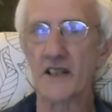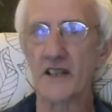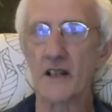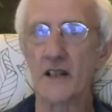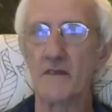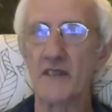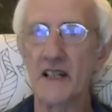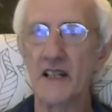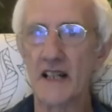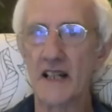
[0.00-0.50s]

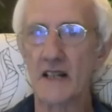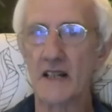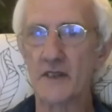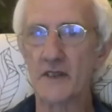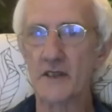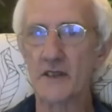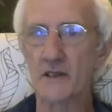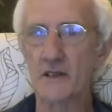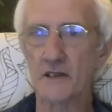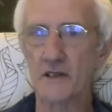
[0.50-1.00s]
only never
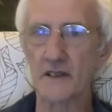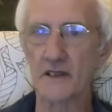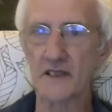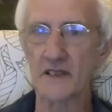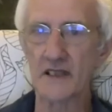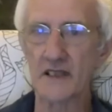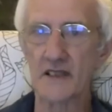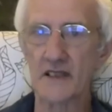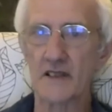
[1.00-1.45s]
taught